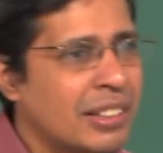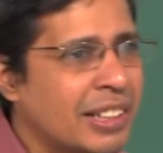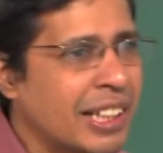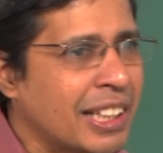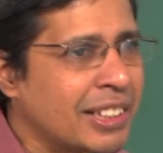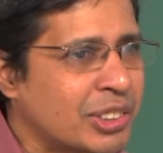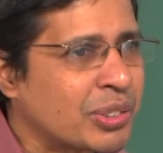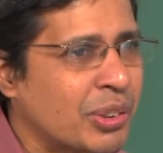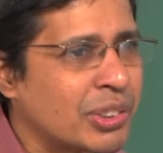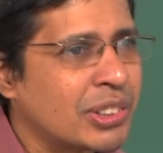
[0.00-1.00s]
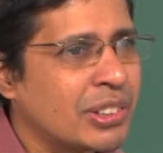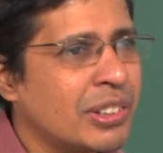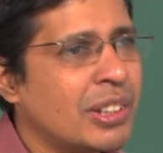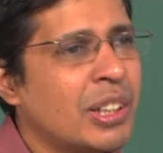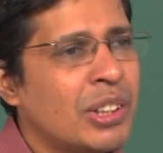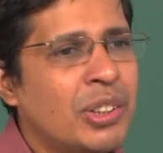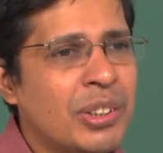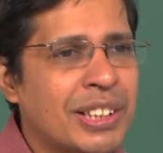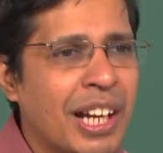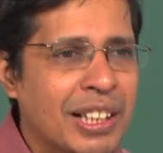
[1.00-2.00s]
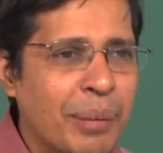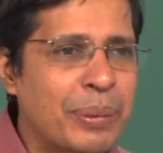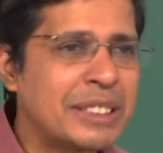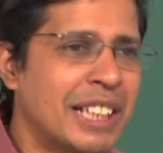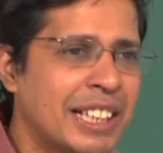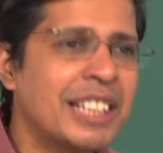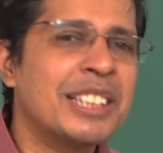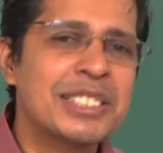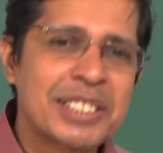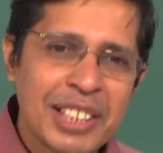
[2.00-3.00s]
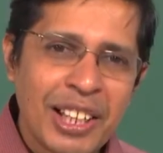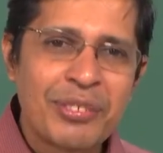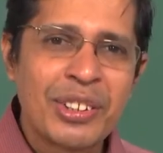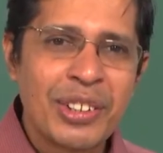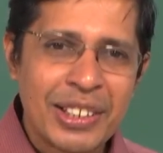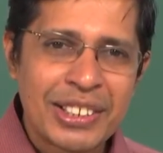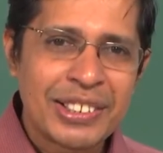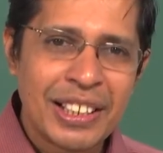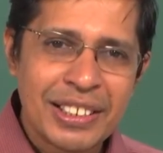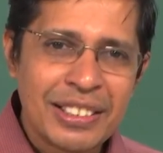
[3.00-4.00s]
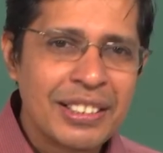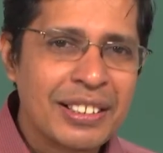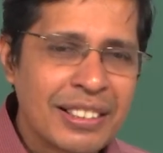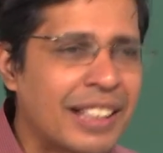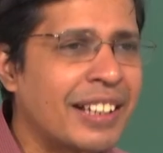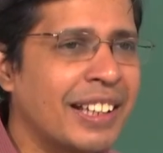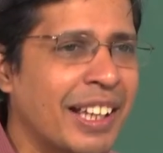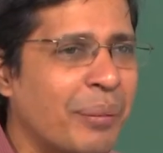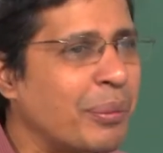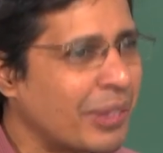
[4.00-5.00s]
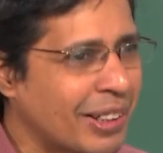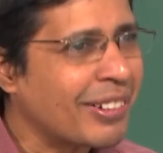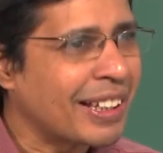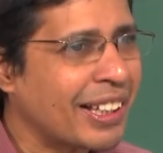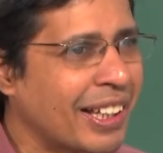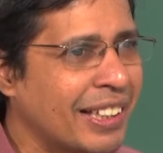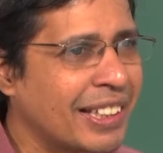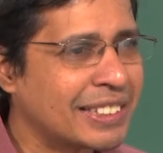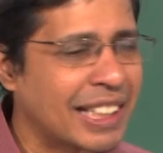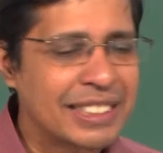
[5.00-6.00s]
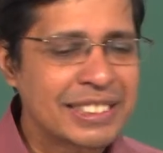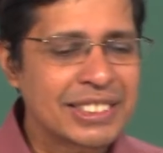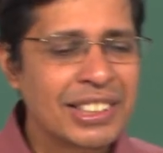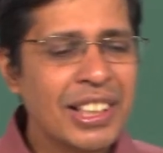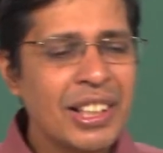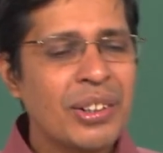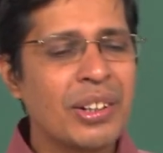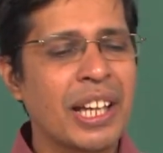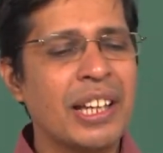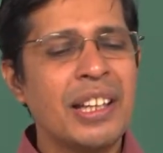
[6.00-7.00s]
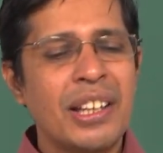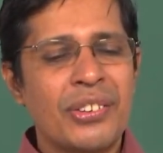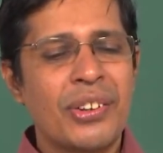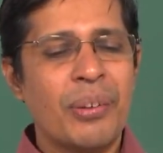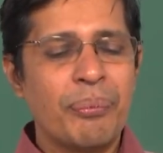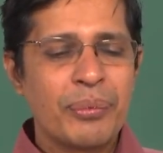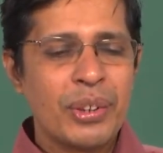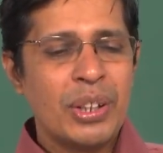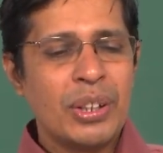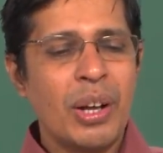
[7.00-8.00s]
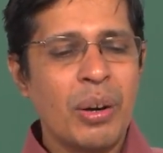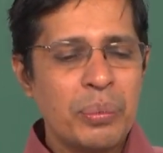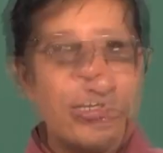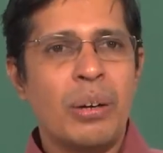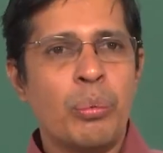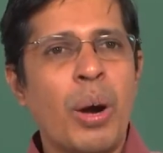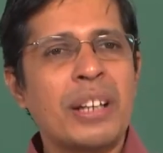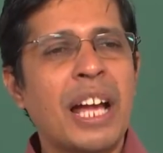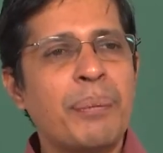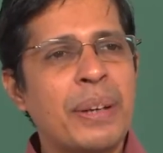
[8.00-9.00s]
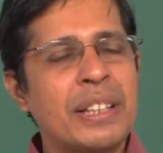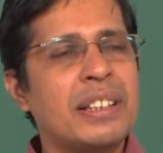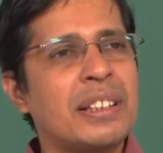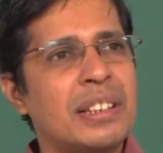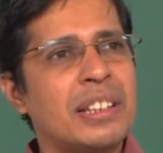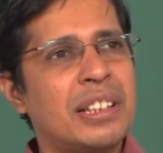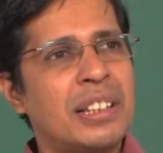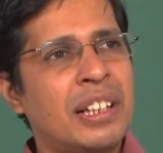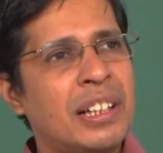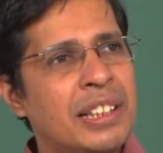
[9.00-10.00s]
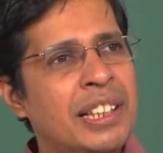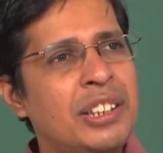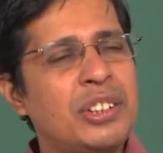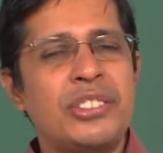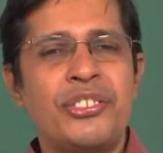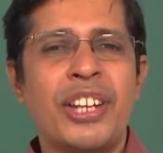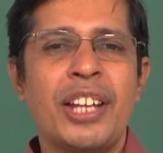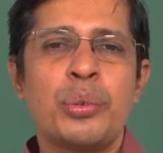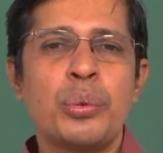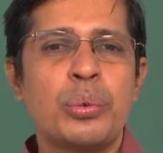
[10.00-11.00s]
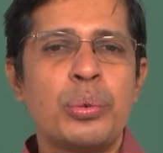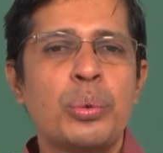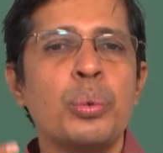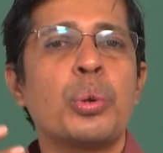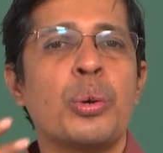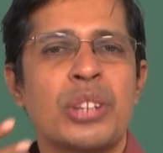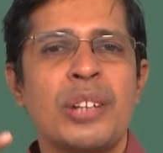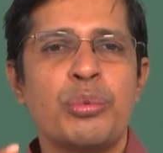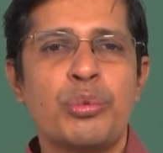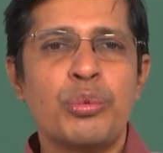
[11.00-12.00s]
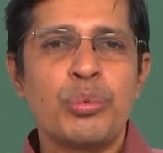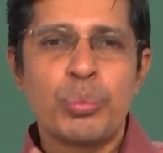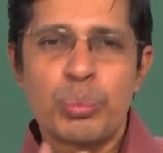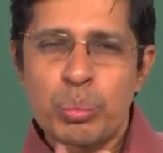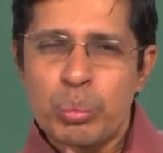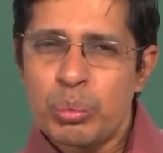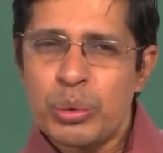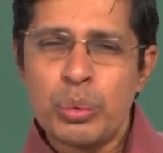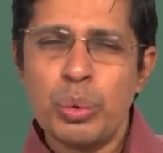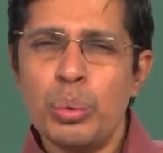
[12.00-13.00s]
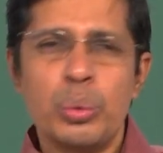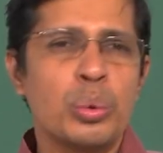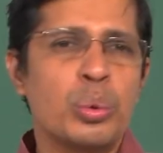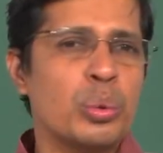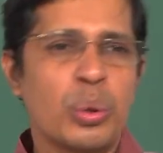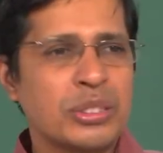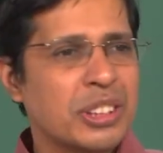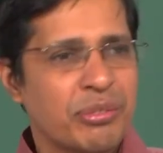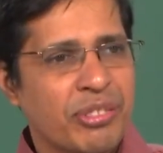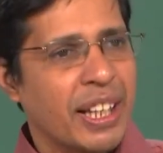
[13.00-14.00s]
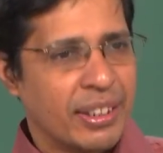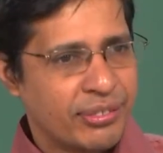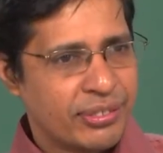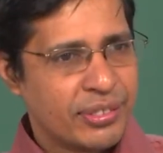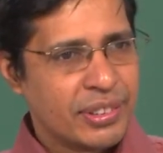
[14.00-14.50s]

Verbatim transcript: taking this course. You will start appreciating history after you understand current day computing okay, and the challenges. Okay. So, now what happened uh, in say 2002 to 2005,